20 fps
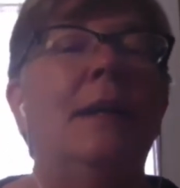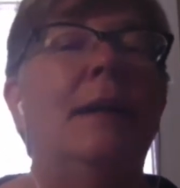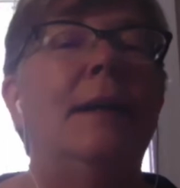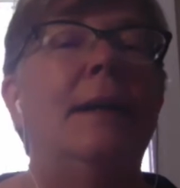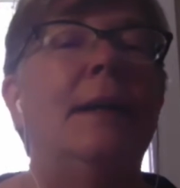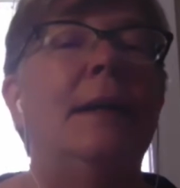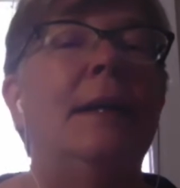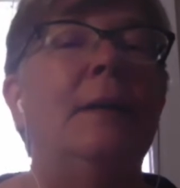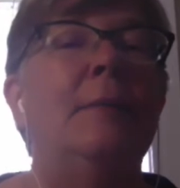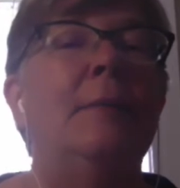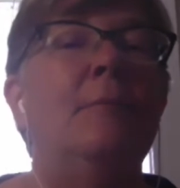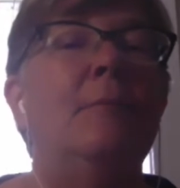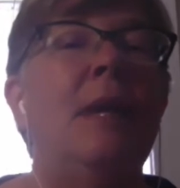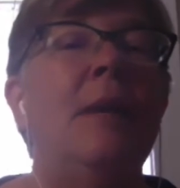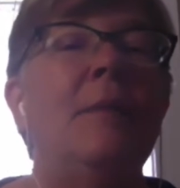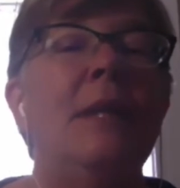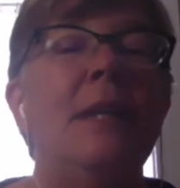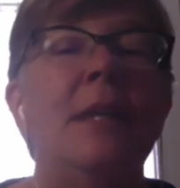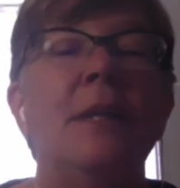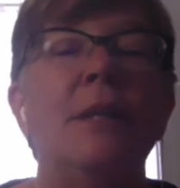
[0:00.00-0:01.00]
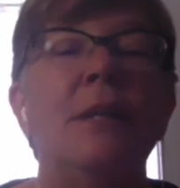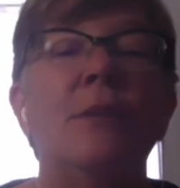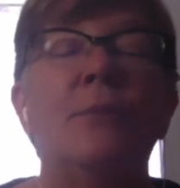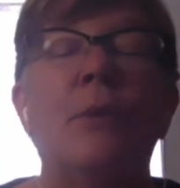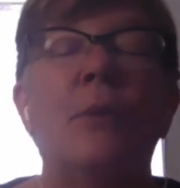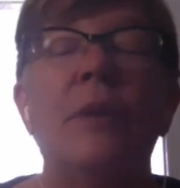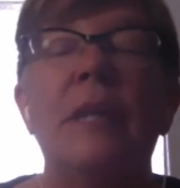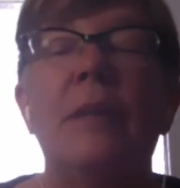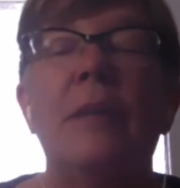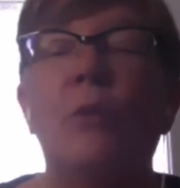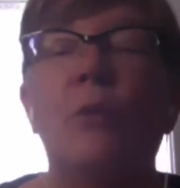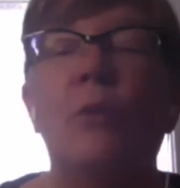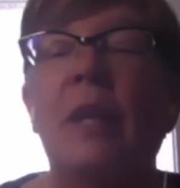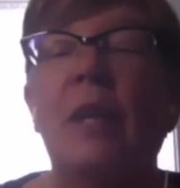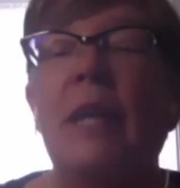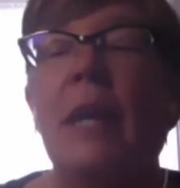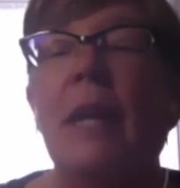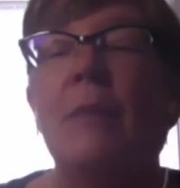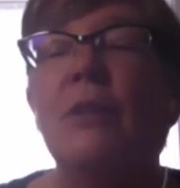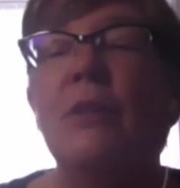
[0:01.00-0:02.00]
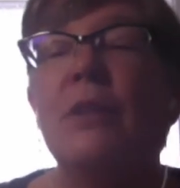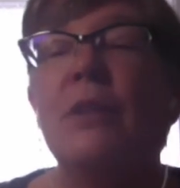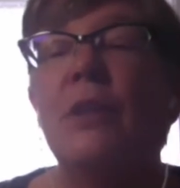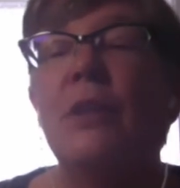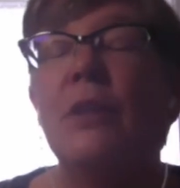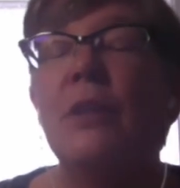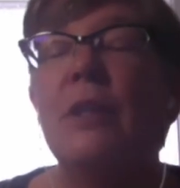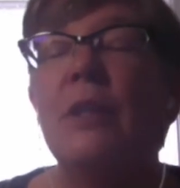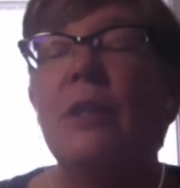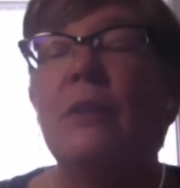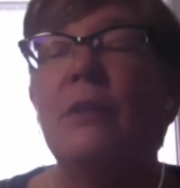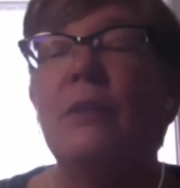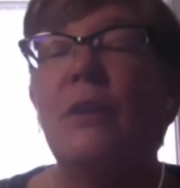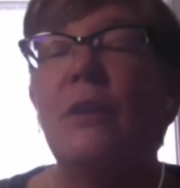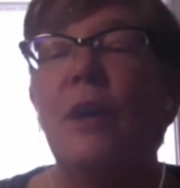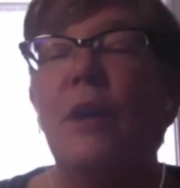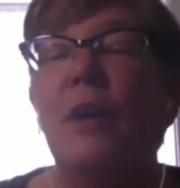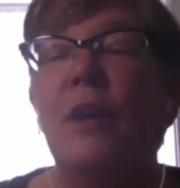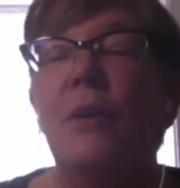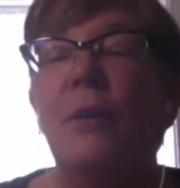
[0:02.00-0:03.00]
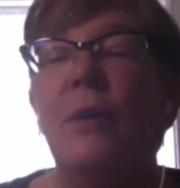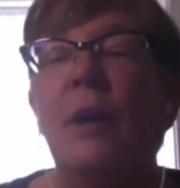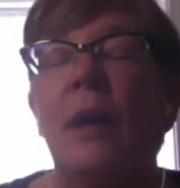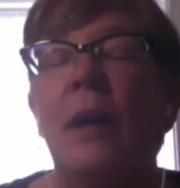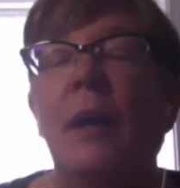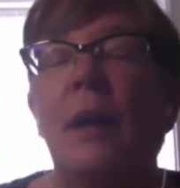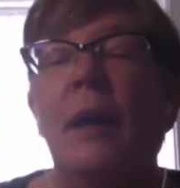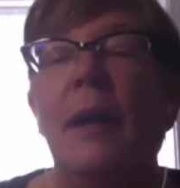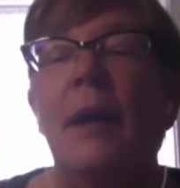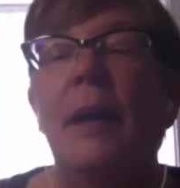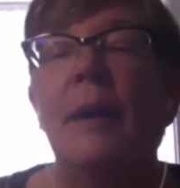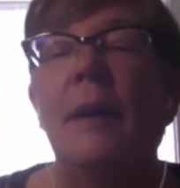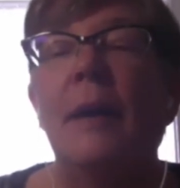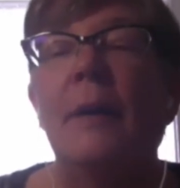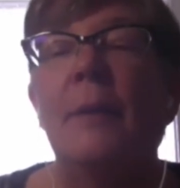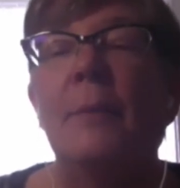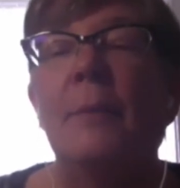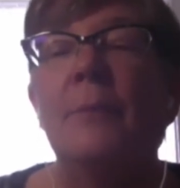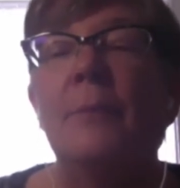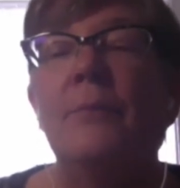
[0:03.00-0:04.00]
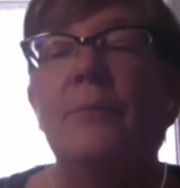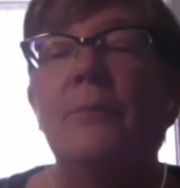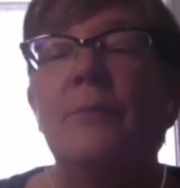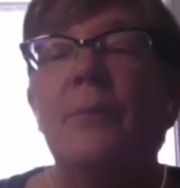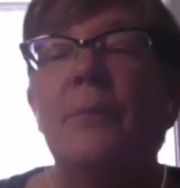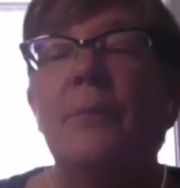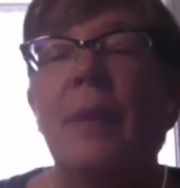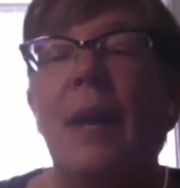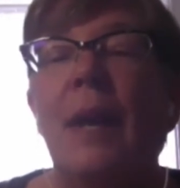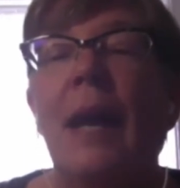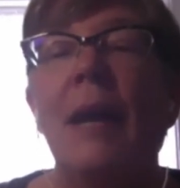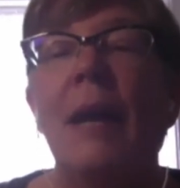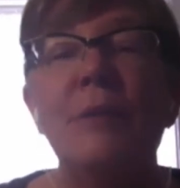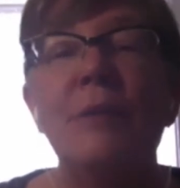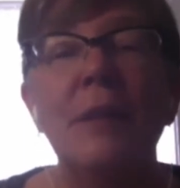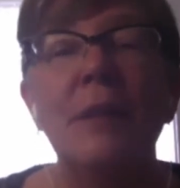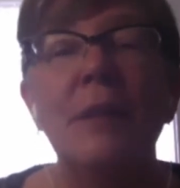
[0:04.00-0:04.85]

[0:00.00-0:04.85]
Um, maybe to get us rolling, Maureen, I'm just curious to know um, how's it